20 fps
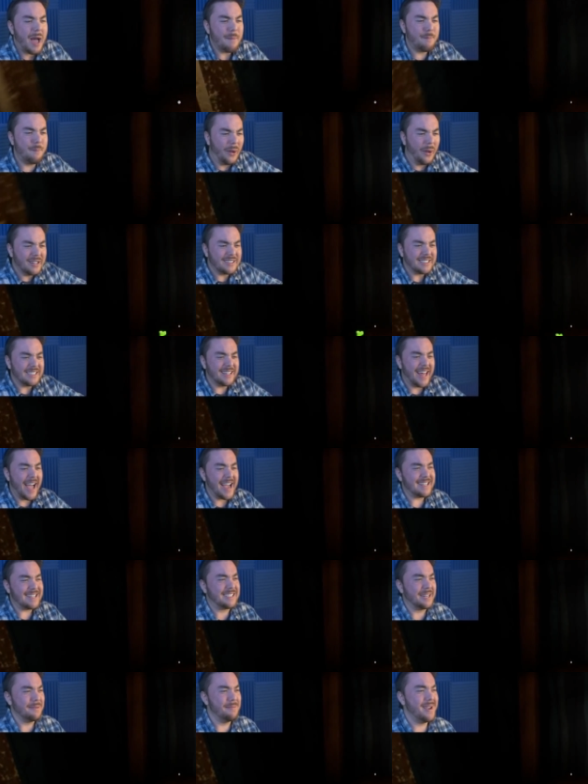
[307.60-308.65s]
Baldi
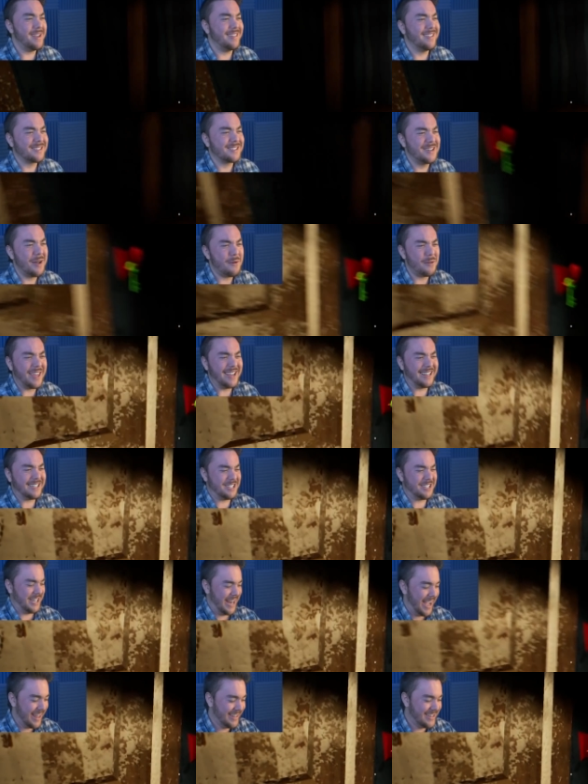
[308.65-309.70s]
lied to me. There's no like
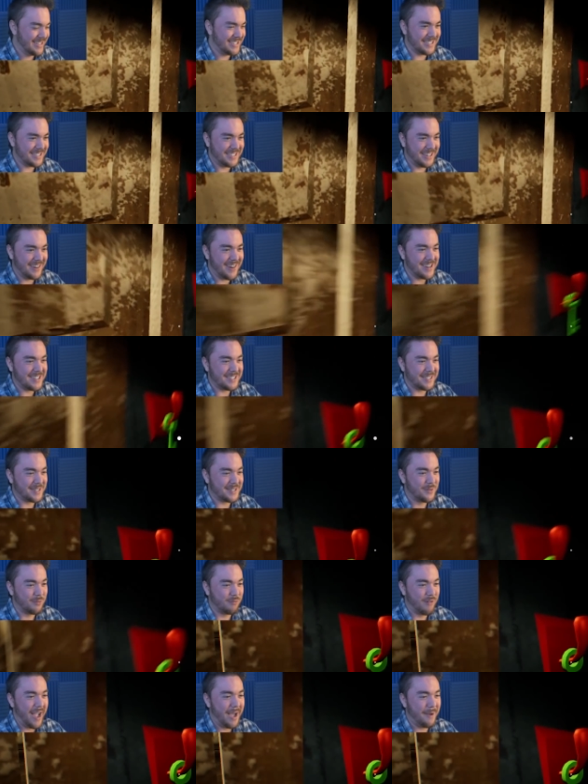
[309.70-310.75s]
challenges here. I just
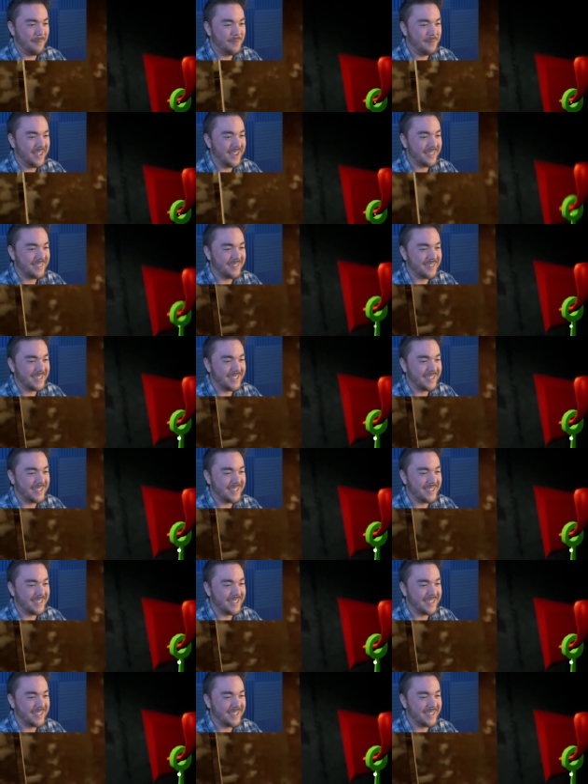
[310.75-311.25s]
grabbed the other